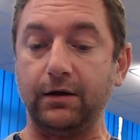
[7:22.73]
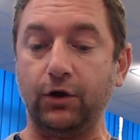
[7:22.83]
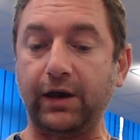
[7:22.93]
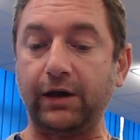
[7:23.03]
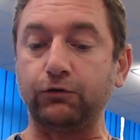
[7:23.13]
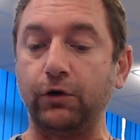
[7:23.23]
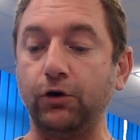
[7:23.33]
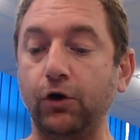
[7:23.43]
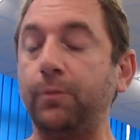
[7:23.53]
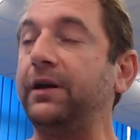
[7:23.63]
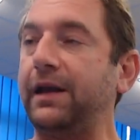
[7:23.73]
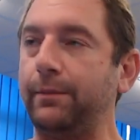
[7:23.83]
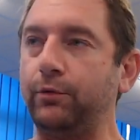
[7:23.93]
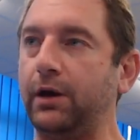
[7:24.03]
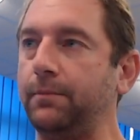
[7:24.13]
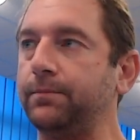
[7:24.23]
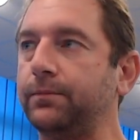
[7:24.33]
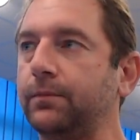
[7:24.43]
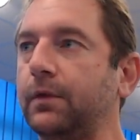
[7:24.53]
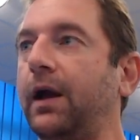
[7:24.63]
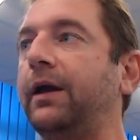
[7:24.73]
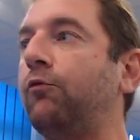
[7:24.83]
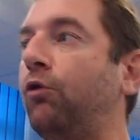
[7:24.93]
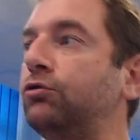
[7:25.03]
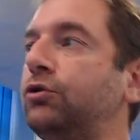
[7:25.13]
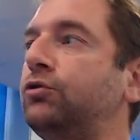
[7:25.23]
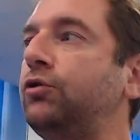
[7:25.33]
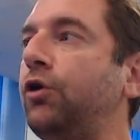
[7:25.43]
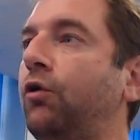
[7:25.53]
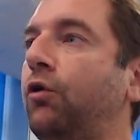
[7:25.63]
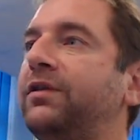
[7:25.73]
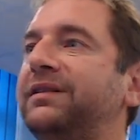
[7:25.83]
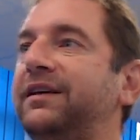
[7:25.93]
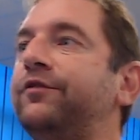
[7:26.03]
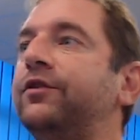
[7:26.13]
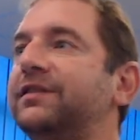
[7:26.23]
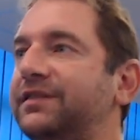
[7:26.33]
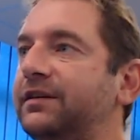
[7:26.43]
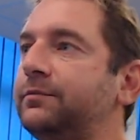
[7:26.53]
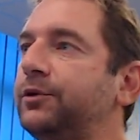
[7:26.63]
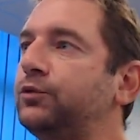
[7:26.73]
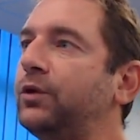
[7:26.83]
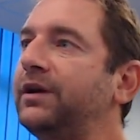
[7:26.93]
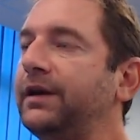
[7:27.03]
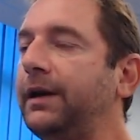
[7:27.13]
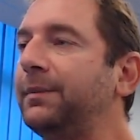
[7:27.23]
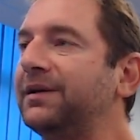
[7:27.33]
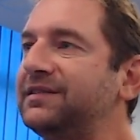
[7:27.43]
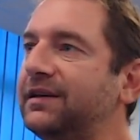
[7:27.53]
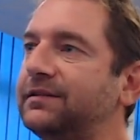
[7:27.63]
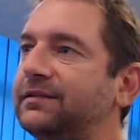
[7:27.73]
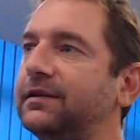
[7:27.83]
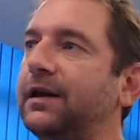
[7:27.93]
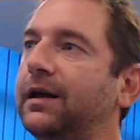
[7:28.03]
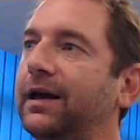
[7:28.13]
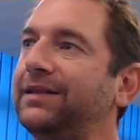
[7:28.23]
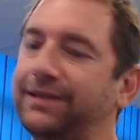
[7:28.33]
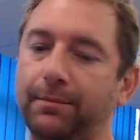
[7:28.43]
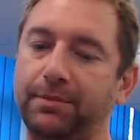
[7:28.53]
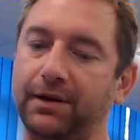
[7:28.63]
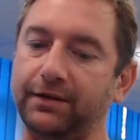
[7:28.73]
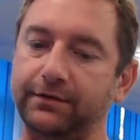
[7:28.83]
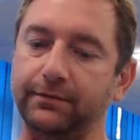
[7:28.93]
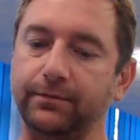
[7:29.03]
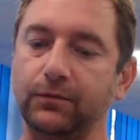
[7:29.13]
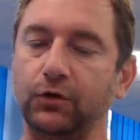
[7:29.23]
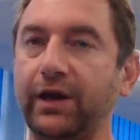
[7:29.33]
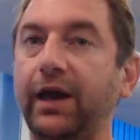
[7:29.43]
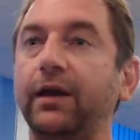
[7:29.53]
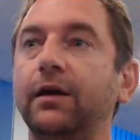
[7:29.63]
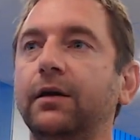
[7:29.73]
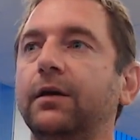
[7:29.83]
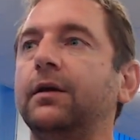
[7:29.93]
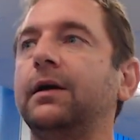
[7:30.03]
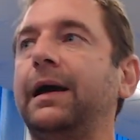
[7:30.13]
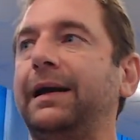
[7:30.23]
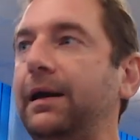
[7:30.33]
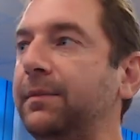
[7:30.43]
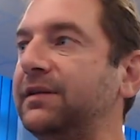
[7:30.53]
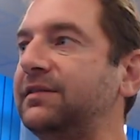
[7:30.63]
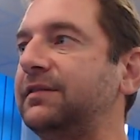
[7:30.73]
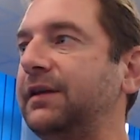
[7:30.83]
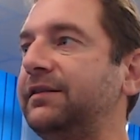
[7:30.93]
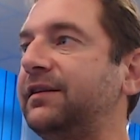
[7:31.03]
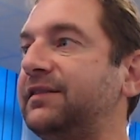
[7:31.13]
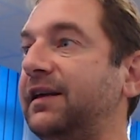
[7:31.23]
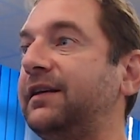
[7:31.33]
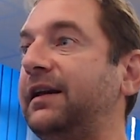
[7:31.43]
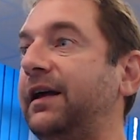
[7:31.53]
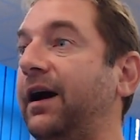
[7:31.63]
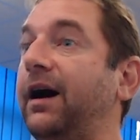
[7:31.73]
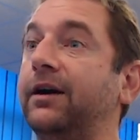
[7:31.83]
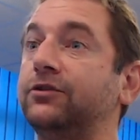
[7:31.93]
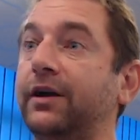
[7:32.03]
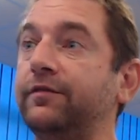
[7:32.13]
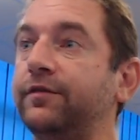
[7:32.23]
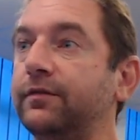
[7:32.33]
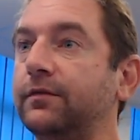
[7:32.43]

okay, so in Open Nebula, I want you to know the differences between images and templates. Okay, an image is essentially a hard drive.